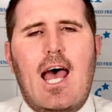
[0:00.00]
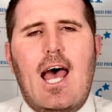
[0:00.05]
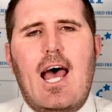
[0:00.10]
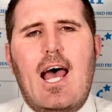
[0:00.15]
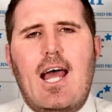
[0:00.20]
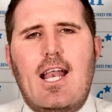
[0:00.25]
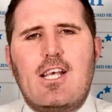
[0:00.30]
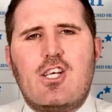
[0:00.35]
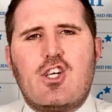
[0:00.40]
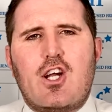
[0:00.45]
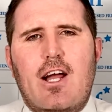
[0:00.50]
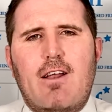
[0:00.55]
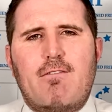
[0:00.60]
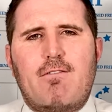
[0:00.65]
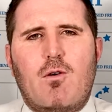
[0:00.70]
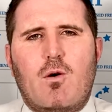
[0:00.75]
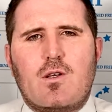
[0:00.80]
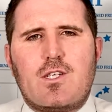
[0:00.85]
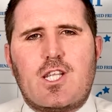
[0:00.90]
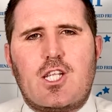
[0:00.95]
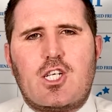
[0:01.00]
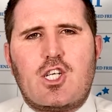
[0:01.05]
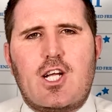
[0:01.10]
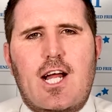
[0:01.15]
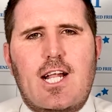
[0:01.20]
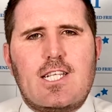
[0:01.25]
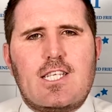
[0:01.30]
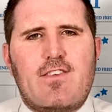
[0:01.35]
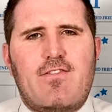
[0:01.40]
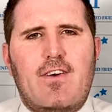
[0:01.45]
and try and force the
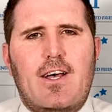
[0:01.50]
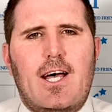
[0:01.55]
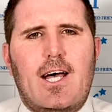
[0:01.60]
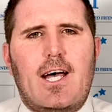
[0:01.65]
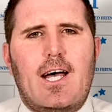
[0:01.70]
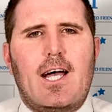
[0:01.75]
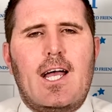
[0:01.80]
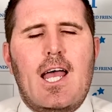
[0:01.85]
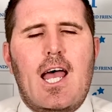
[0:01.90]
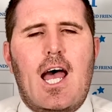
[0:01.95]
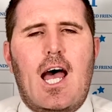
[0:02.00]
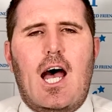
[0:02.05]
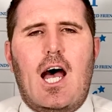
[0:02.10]
transfer.